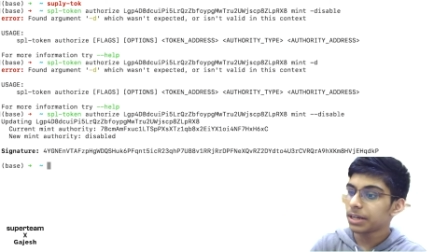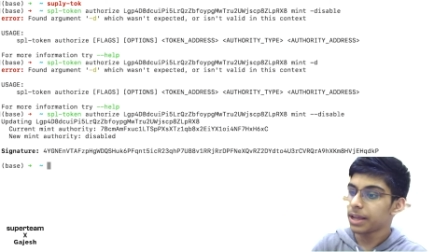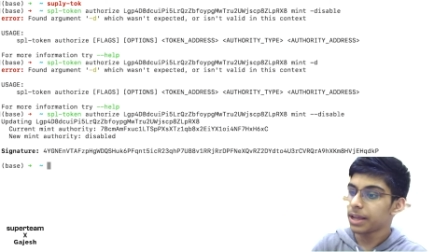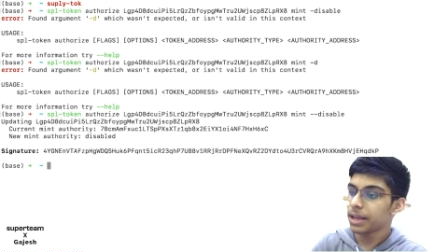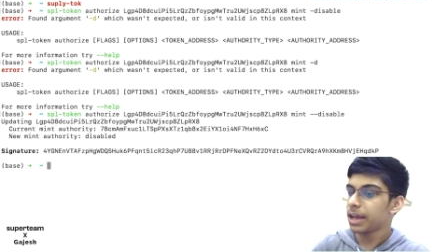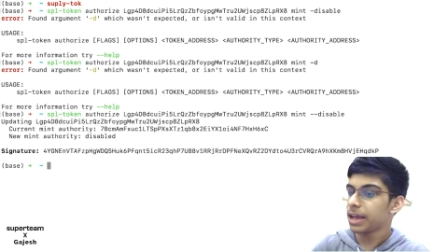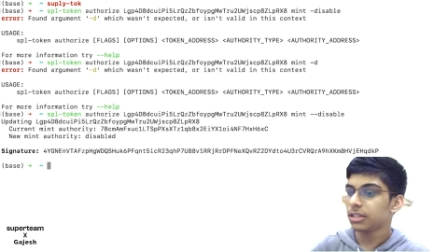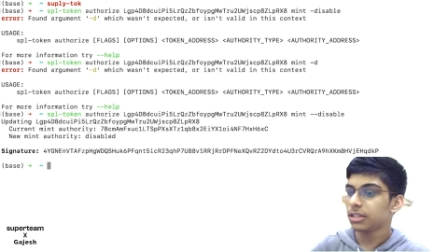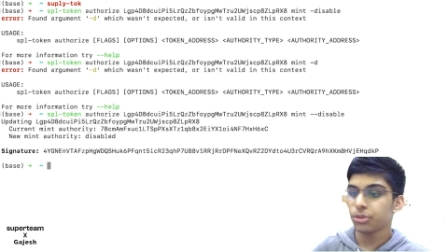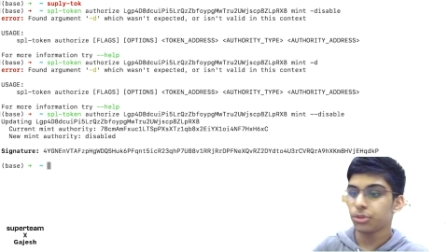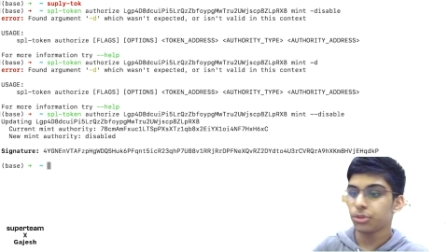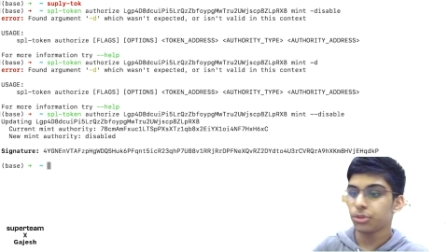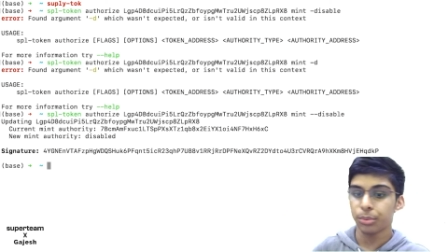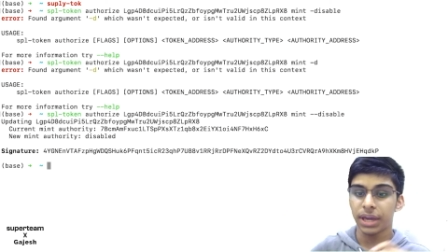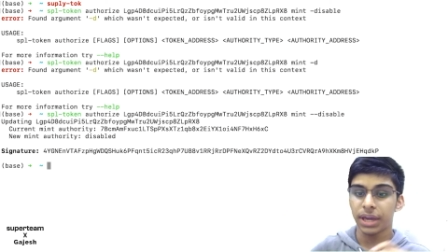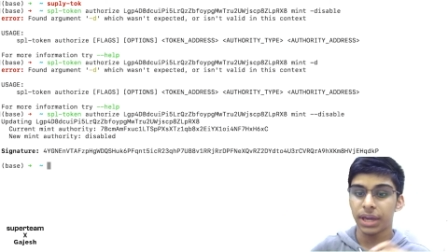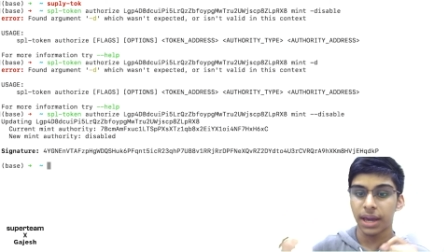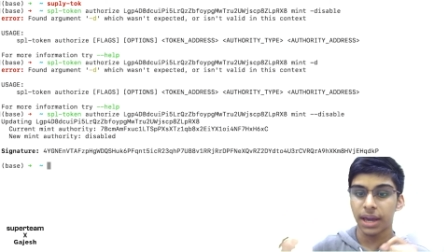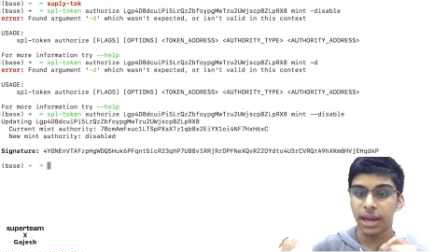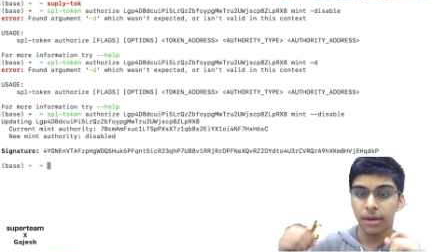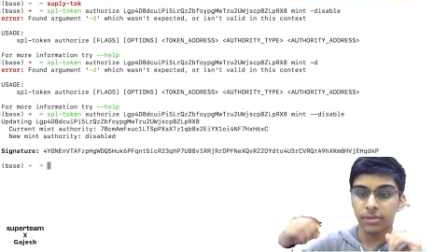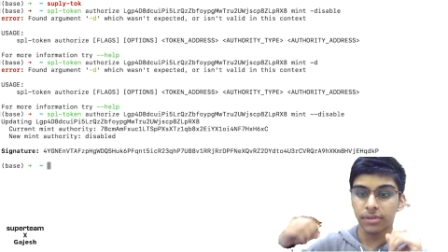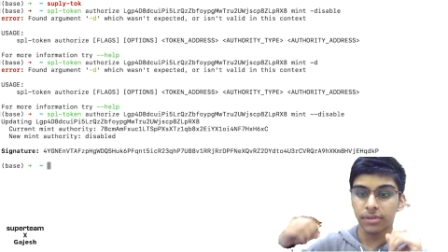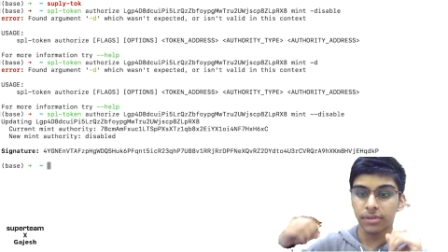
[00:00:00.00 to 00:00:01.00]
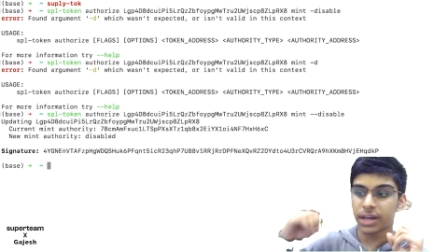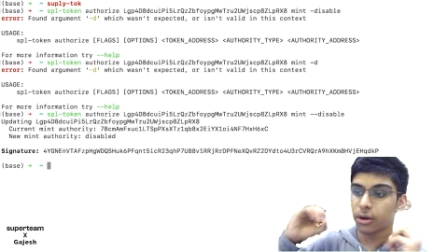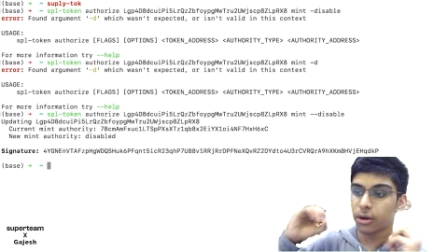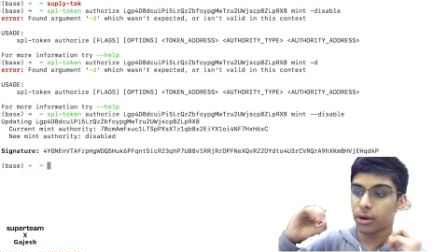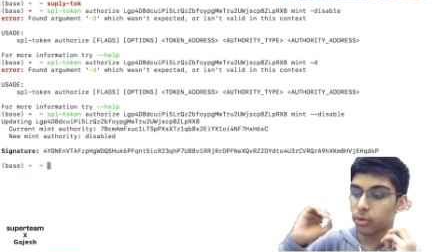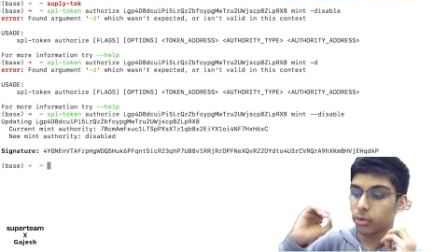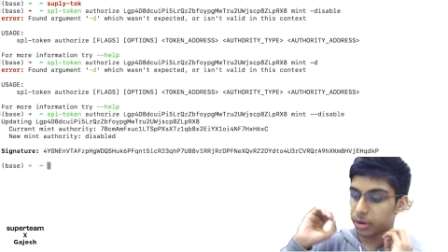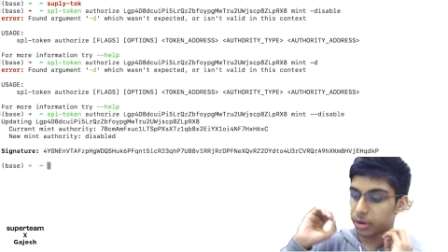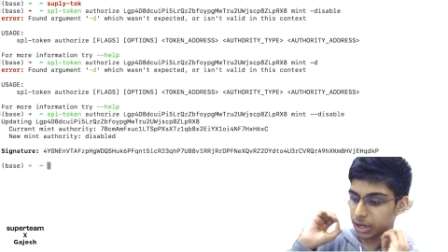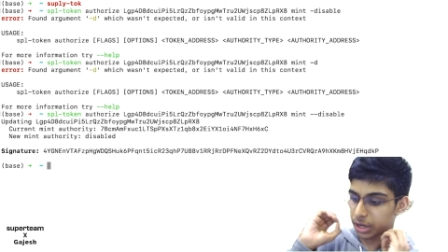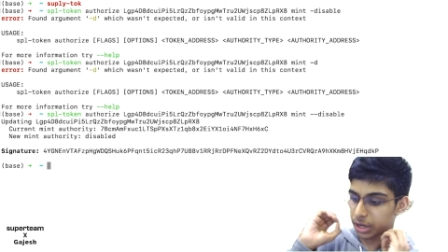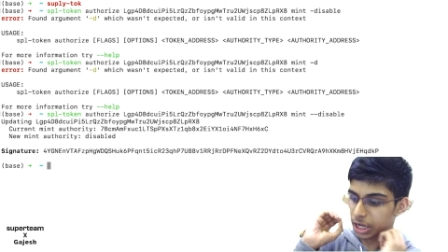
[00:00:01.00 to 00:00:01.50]
So we have now
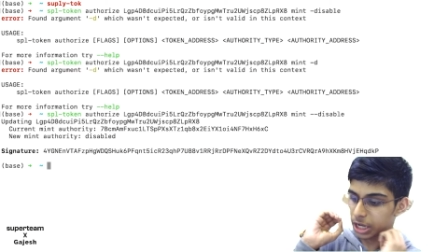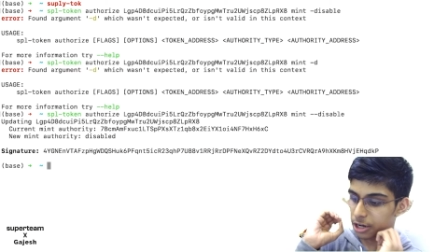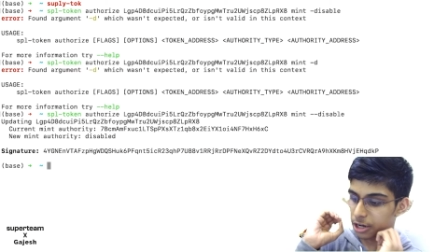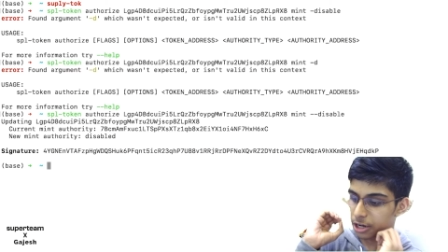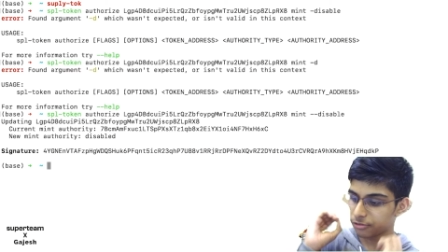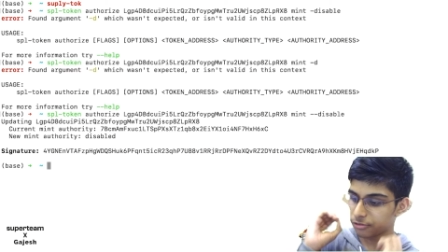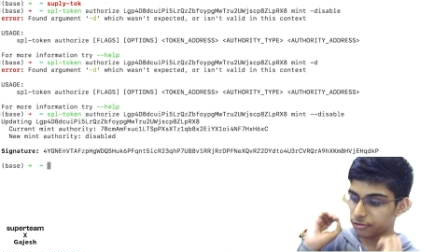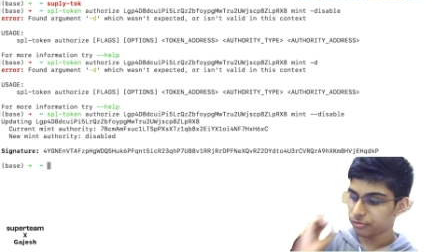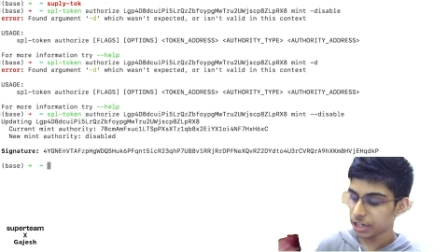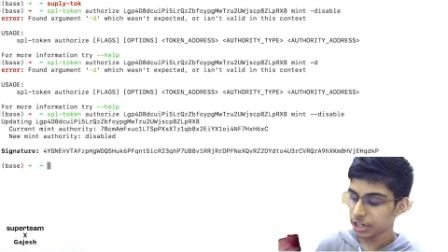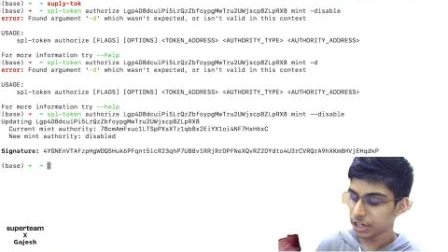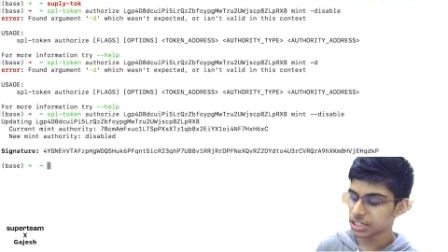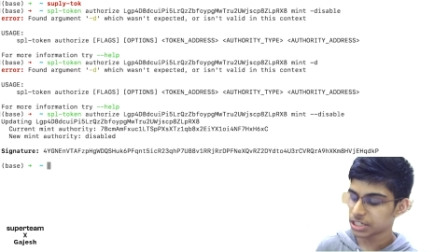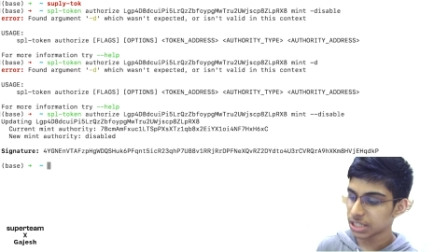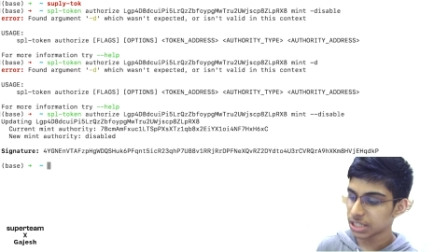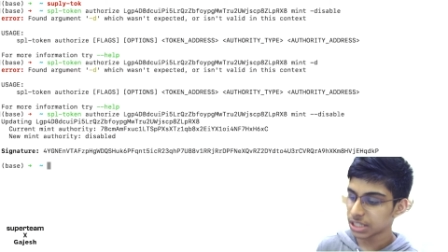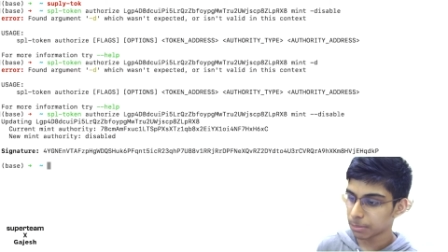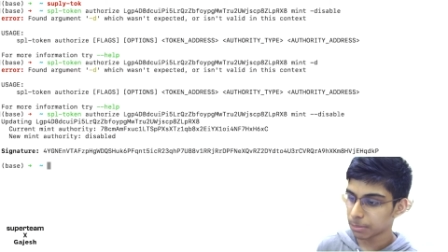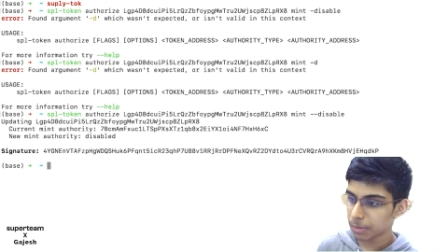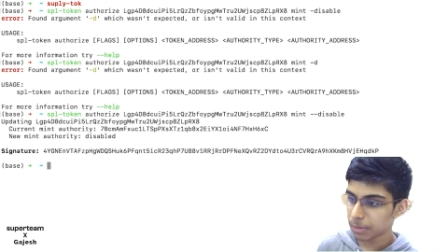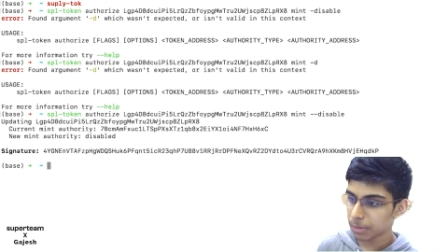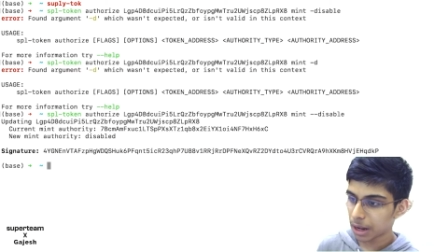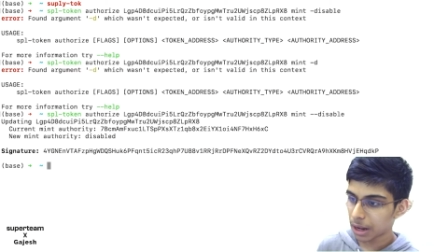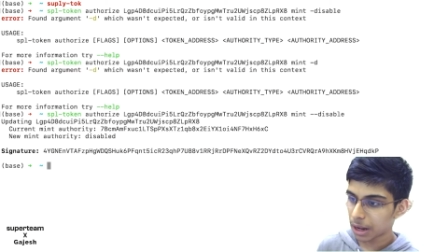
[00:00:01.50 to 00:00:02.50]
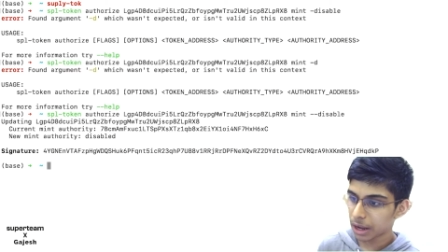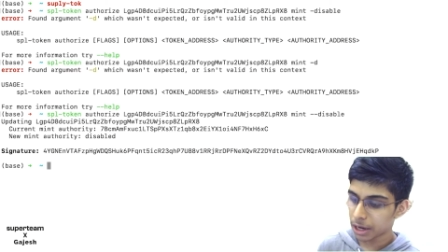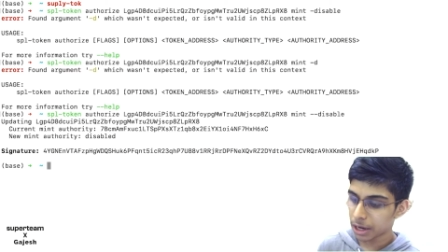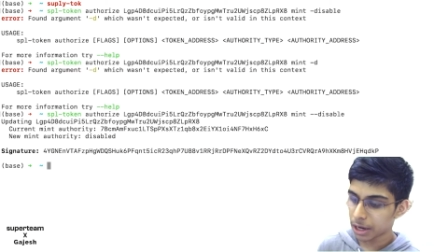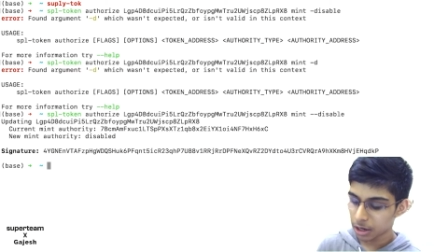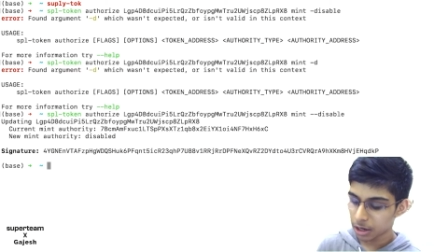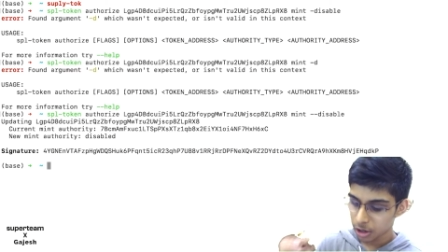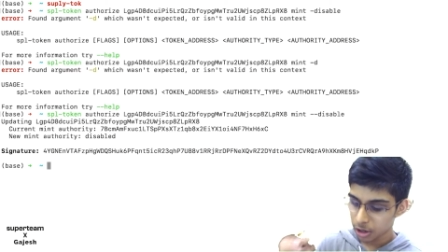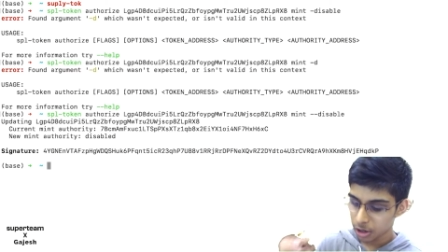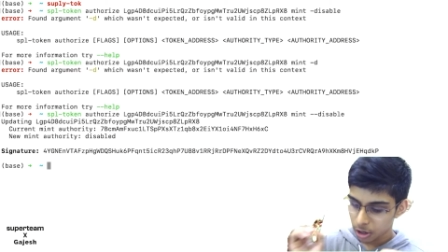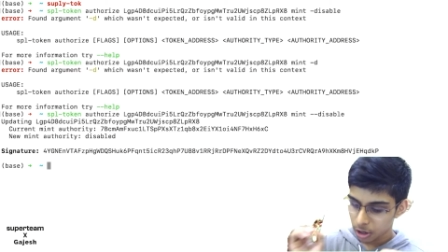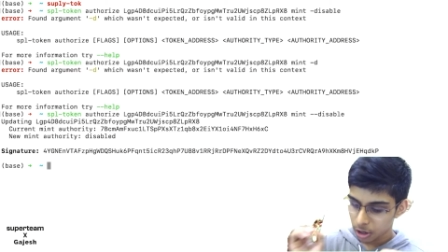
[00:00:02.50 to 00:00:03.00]
a fixed supply
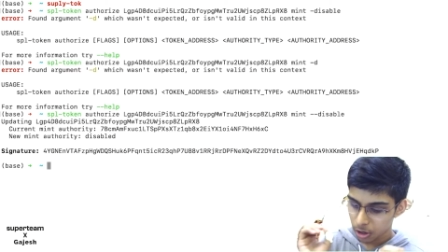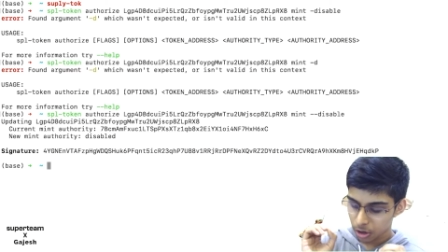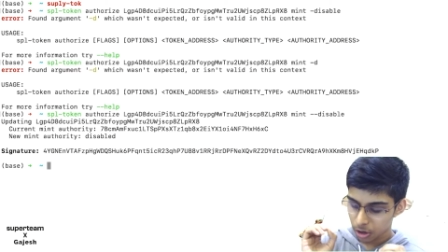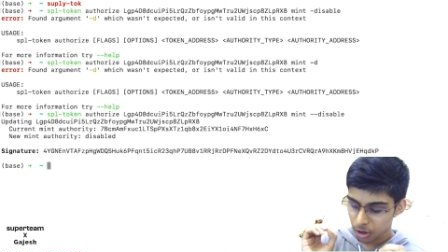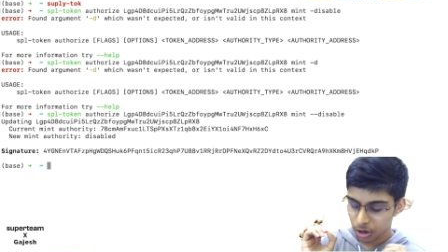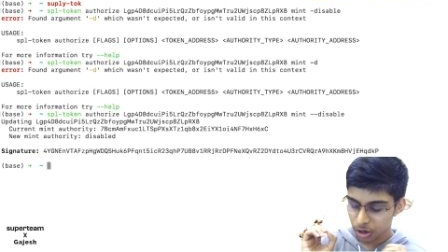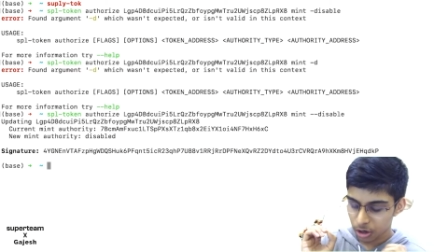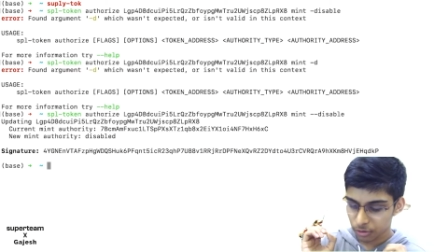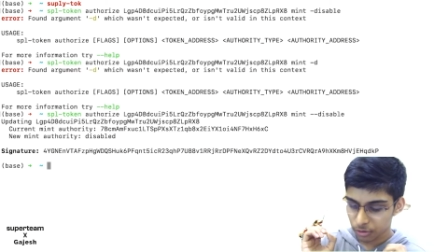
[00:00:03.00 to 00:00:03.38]
of